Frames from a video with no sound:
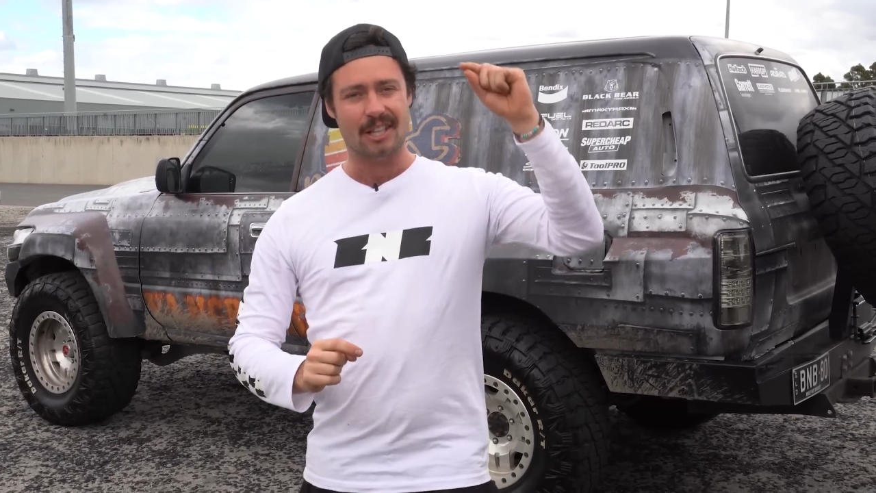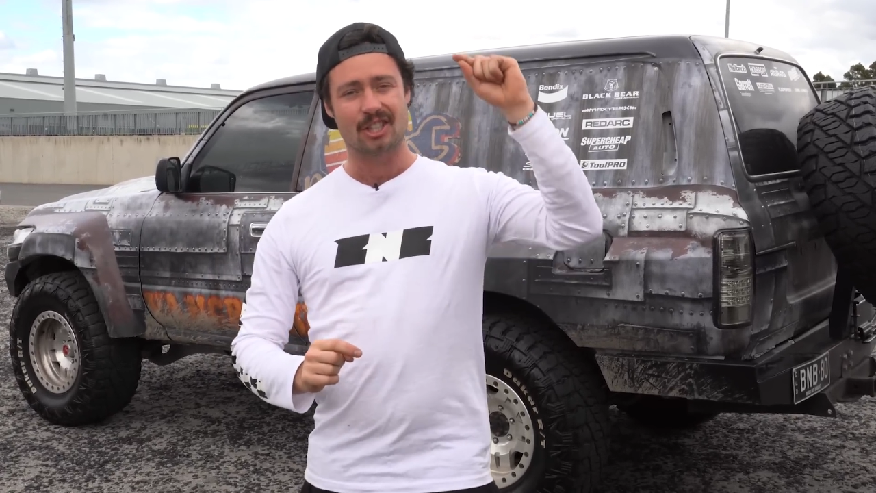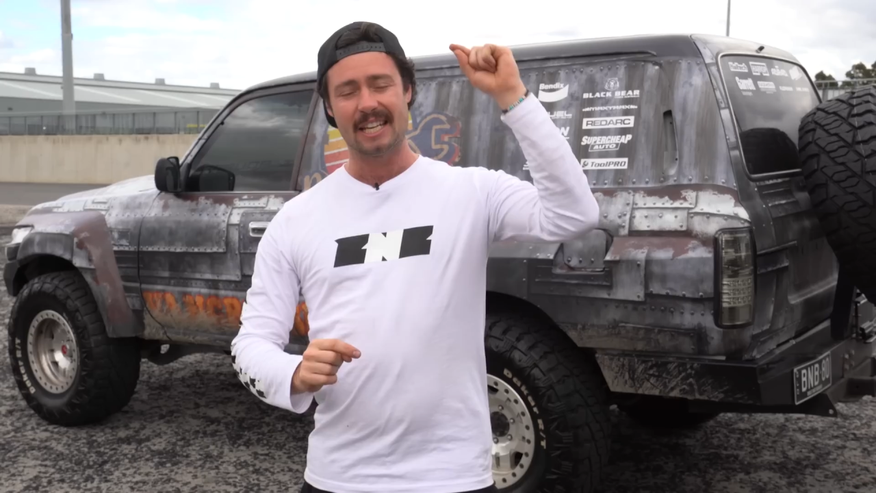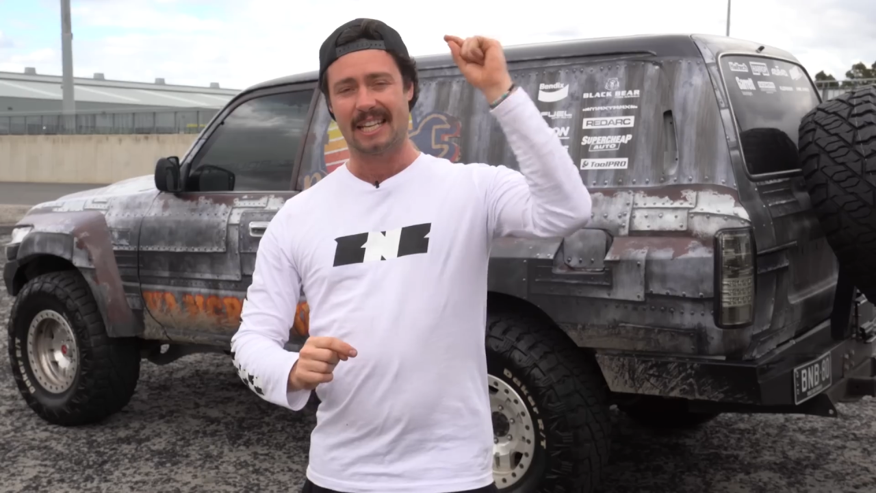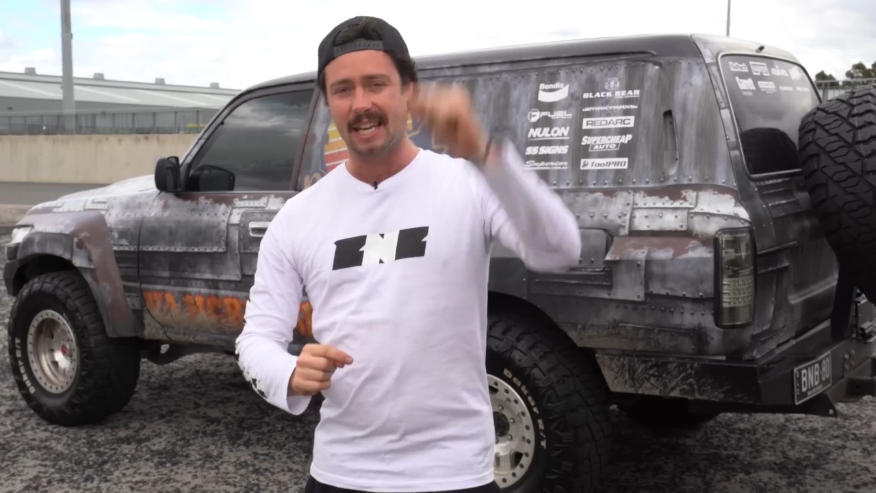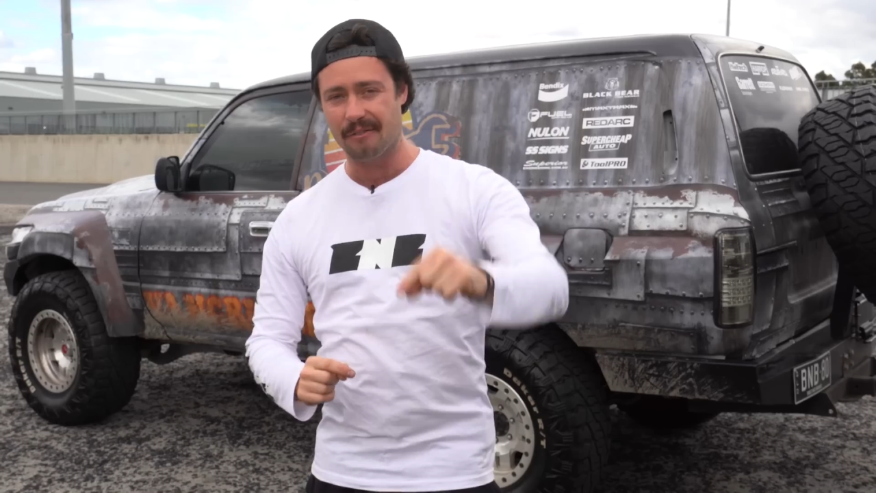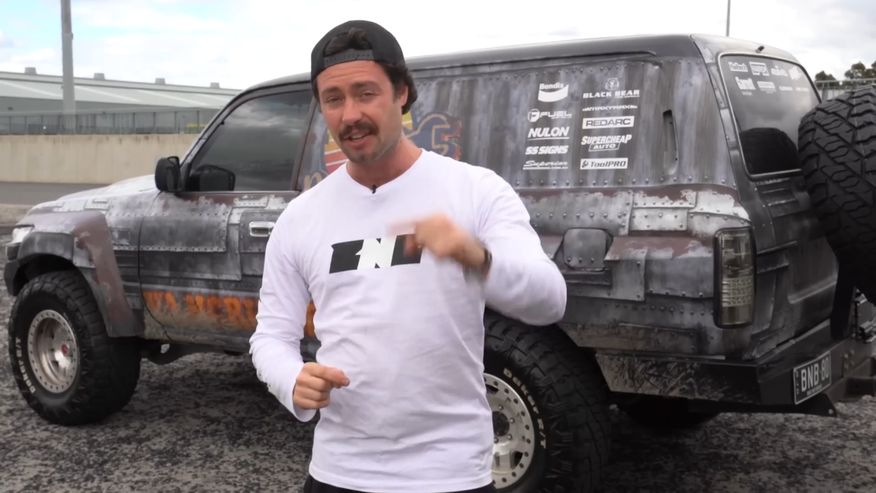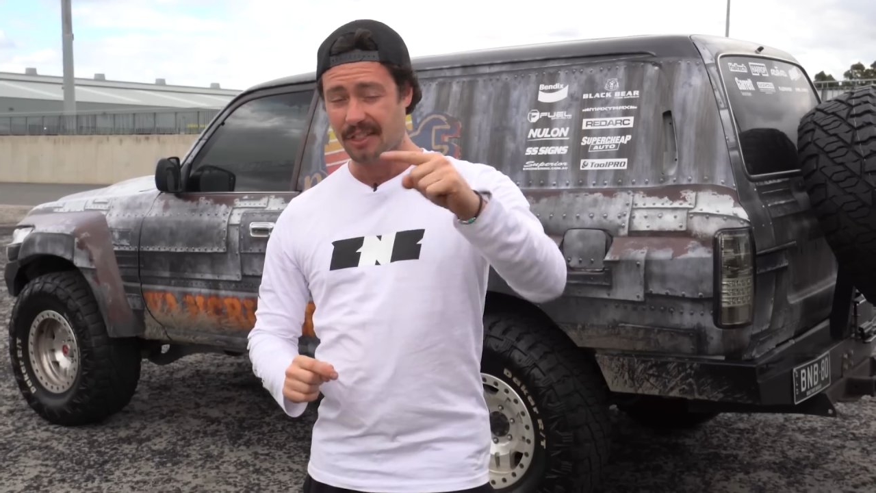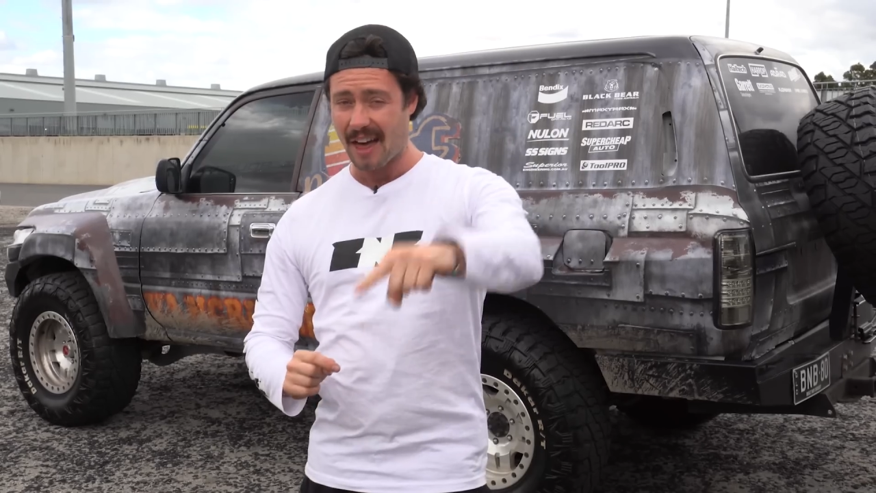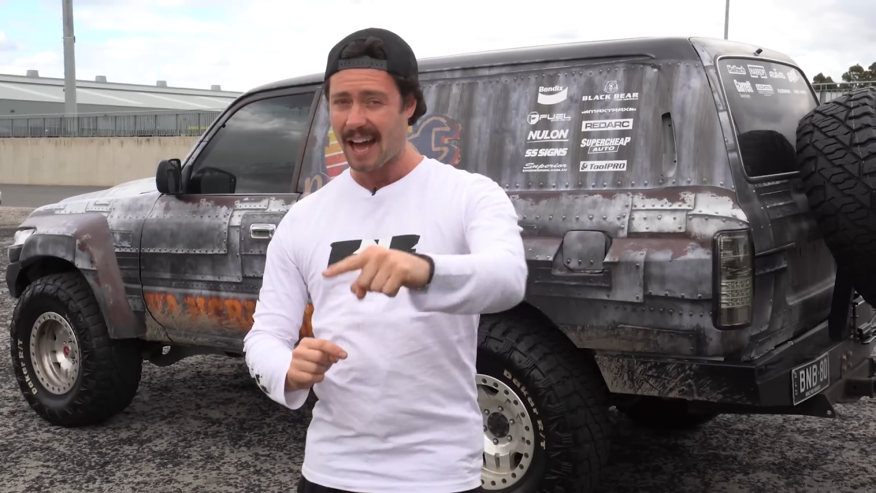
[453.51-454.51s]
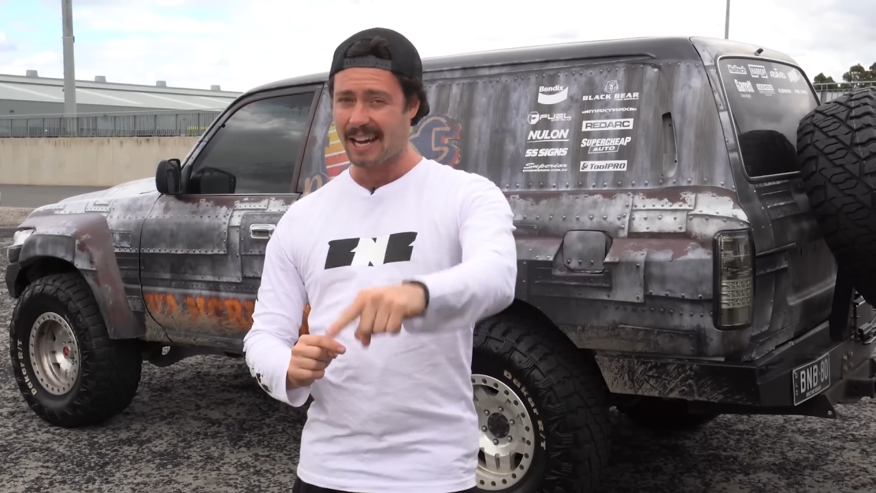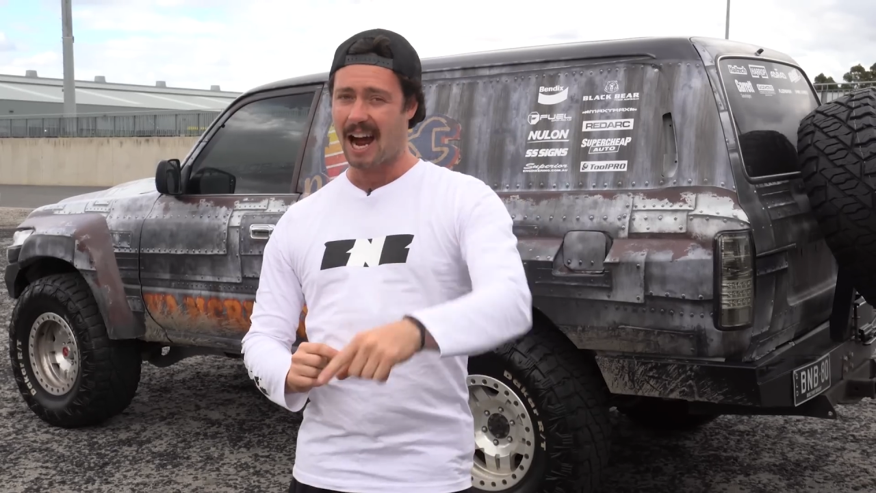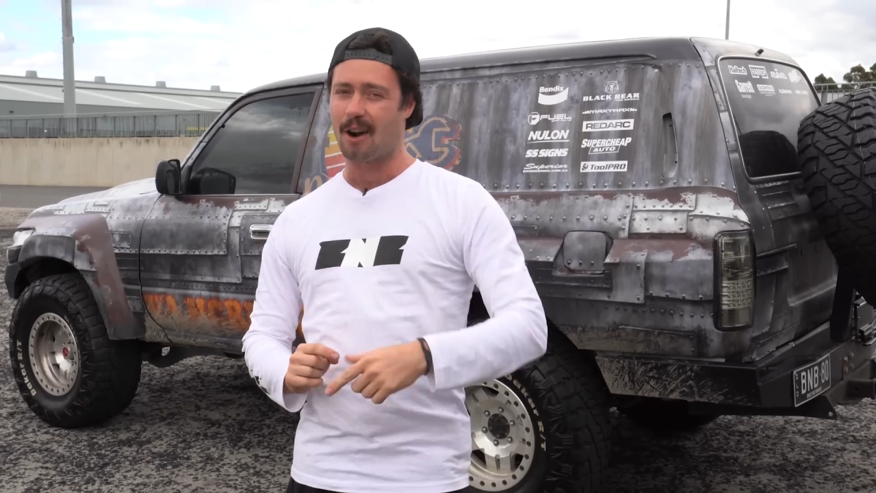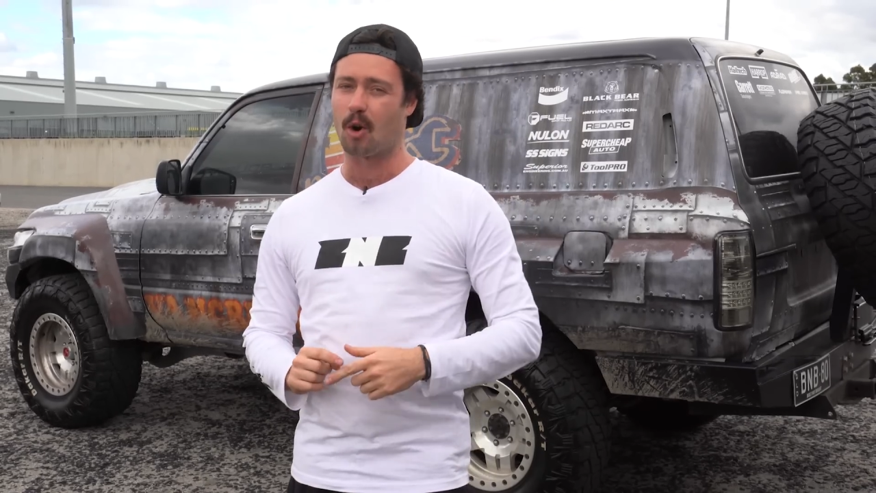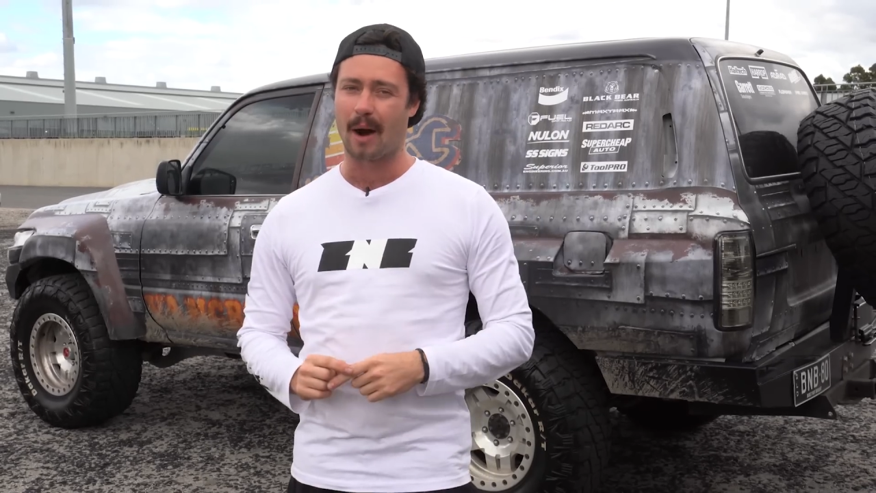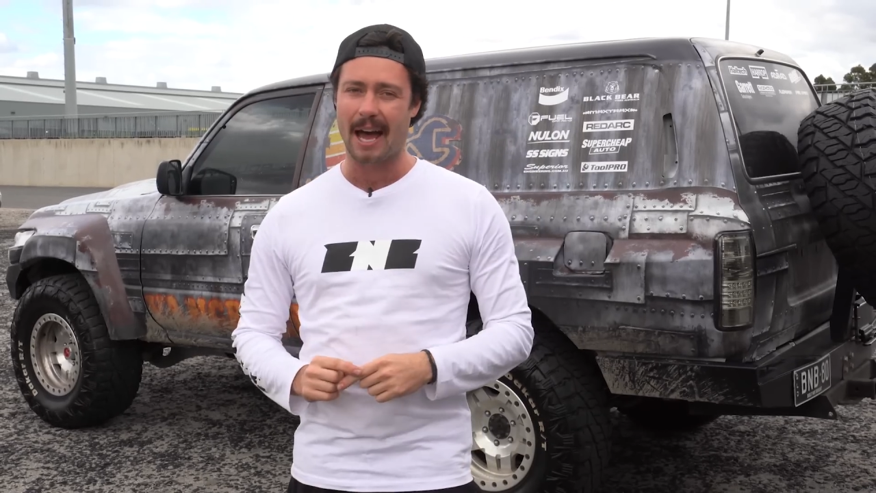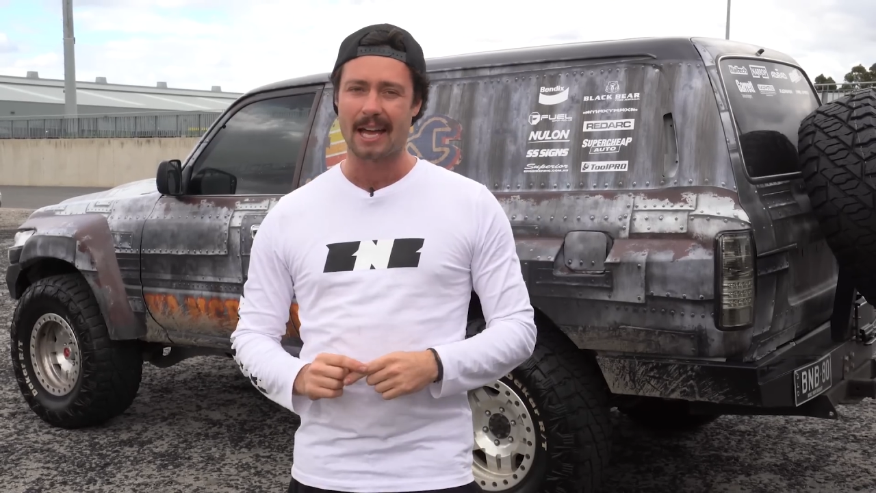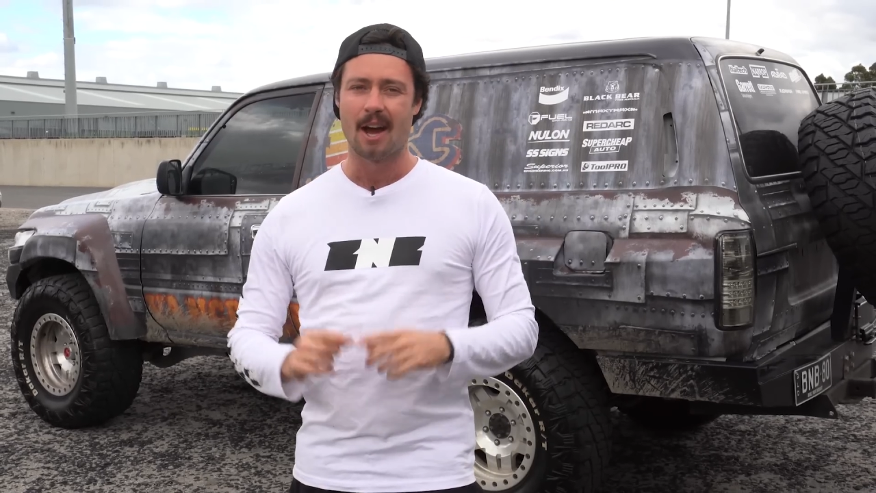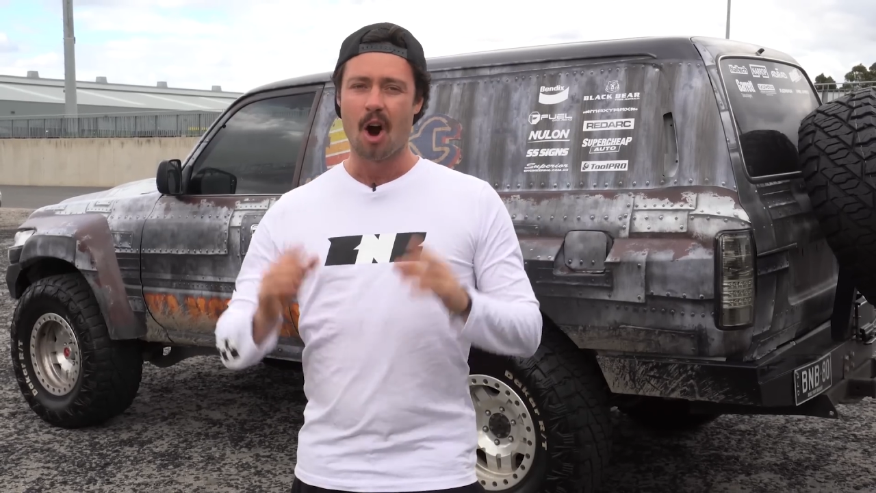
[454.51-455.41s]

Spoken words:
actually giving that car away